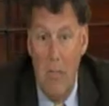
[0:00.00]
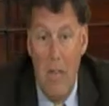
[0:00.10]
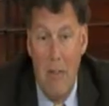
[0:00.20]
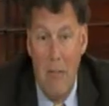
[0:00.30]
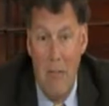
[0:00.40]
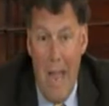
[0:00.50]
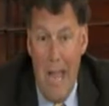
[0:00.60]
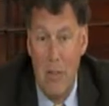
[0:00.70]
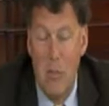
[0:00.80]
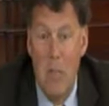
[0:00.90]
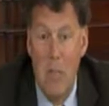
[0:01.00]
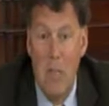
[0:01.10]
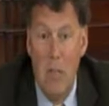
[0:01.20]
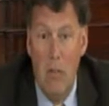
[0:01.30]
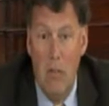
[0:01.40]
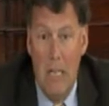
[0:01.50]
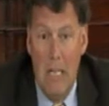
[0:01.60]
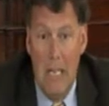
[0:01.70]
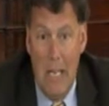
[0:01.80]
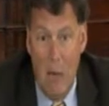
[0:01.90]
that in fact
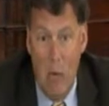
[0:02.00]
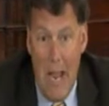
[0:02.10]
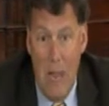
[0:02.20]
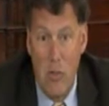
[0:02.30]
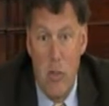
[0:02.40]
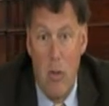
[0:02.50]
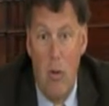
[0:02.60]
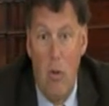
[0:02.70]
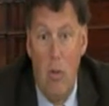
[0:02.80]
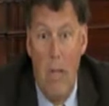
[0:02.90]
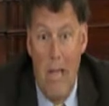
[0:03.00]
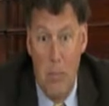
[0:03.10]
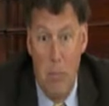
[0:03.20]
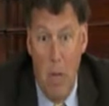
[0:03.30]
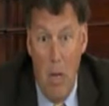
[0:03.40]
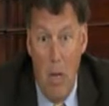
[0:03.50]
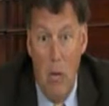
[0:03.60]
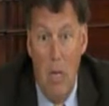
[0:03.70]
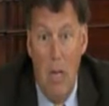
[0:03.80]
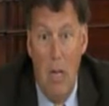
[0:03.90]
the International
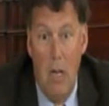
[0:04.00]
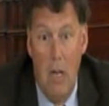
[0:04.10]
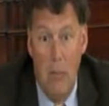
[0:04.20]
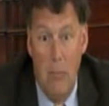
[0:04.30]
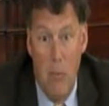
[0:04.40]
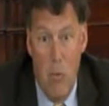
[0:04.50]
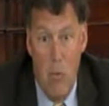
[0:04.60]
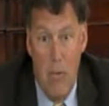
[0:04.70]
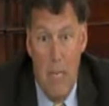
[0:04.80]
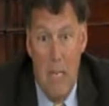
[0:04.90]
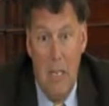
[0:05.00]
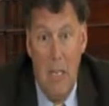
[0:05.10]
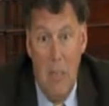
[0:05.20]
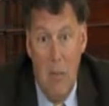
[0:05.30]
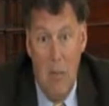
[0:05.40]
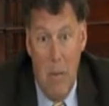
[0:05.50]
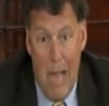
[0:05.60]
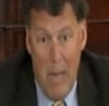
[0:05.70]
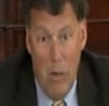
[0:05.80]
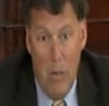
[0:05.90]
Expo for the
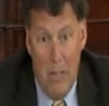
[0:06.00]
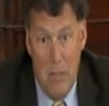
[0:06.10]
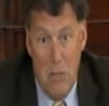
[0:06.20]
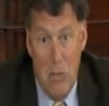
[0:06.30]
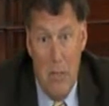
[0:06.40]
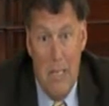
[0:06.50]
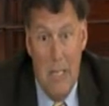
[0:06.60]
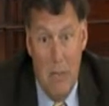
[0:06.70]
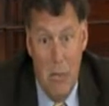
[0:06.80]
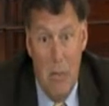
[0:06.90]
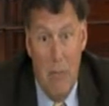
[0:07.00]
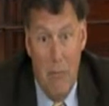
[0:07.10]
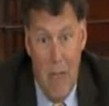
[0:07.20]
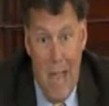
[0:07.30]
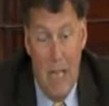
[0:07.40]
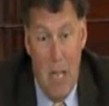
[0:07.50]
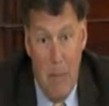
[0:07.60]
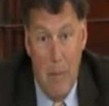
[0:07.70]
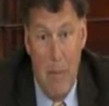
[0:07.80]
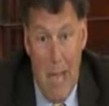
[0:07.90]
bio industry is in fact
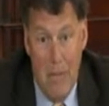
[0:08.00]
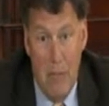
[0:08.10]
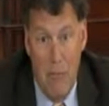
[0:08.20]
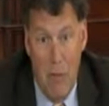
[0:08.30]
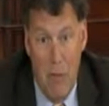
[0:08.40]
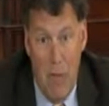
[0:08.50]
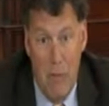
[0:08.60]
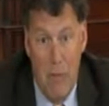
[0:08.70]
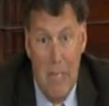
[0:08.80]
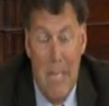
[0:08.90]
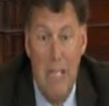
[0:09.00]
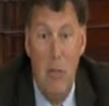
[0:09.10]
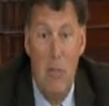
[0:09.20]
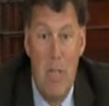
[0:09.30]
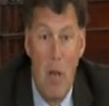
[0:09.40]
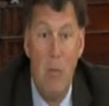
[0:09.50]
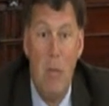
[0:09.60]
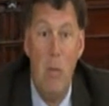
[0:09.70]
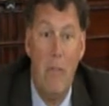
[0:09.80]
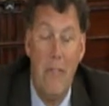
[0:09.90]
coming back to Philadelphia. Can you tell
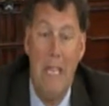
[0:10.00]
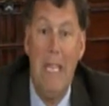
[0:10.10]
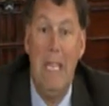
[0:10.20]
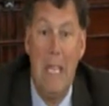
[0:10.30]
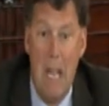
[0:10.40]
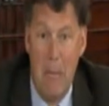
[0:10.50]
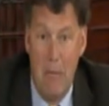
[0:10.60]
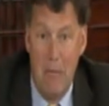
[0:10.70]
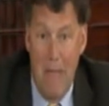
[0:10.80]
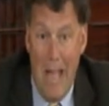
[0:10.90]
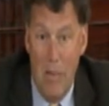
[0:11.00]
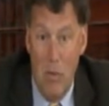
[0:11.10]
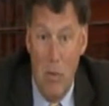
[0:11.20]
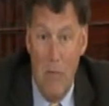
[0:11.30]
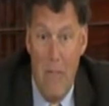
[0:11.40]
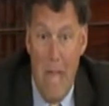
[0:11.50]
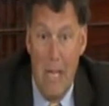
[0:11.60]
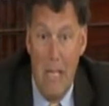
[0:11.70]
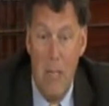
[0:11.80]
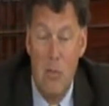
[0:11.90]
me what the economic value of
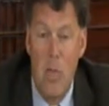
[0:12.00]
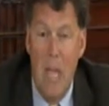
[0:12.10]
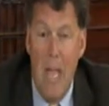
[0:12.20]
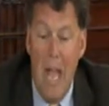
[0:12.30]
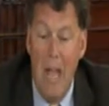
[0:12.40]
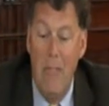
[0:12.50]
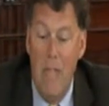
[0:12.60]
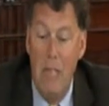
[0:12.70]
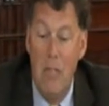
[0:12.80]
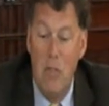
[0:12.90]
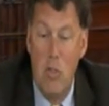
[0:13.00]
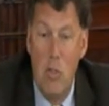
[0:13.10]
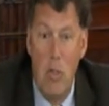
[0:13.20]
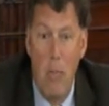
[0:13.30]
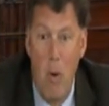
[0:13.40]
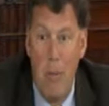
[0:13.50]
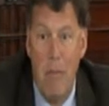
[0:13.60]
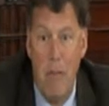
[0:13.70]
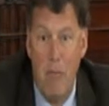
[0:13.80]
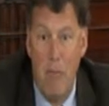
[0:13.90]
that is, and then is your
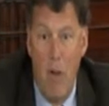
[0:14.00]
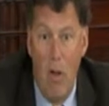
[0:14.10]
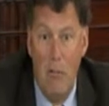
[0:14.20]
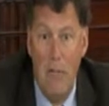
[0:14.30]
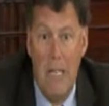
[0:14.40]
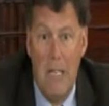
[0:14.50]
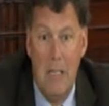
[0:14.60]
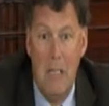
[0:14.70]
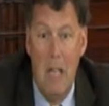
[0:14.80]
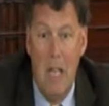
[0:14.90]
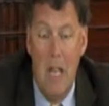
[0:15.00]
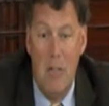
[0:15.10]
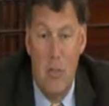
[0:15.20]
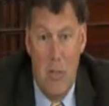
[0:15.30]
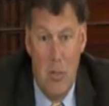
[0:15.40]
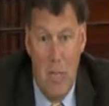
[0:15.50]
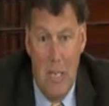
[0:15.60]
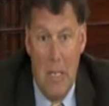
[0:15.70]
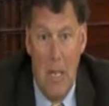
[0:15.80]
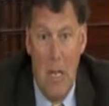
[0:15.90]
department involved in
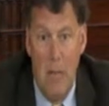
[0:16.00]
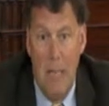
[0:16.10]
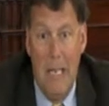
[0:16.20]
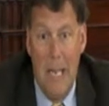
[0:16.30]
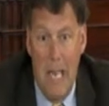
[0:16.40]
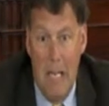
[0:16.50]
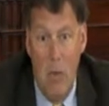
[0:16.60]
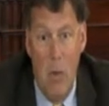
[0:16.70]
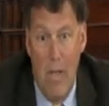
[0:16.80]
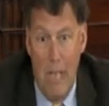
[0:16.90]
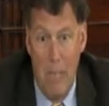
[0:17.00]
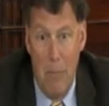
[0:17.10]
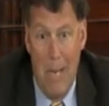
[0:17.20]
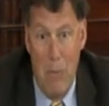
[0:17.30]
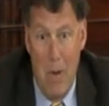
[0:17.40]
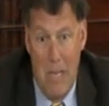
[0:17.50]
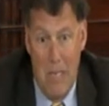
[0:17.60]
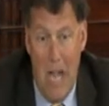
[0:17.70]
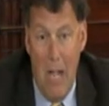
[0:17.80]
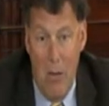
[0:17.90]
assisting in any way by way
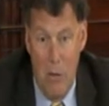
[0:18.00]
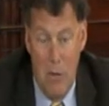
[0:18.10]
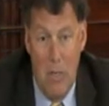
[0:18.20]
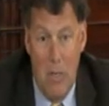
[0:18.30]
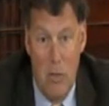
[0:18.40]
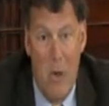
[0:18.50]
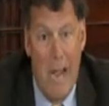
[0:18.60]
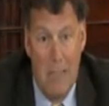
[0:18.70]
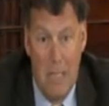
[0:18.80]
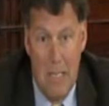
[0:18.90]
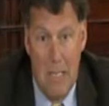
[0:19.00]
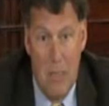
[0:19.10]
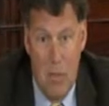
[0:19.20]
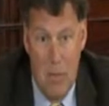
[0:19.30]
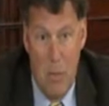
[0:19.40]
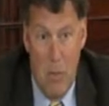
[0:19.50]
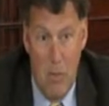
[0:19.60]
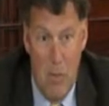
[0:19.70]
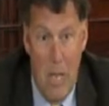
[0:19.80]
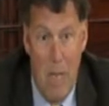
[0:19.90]
of dollars in attracting
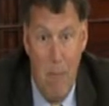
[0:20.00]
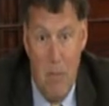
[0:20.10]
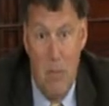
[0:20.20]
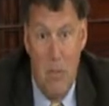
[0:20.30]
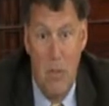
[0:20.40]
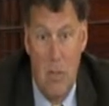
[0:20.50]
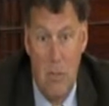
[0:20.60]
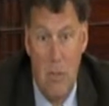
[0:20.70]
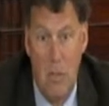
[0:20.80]
exhibitors and businesses?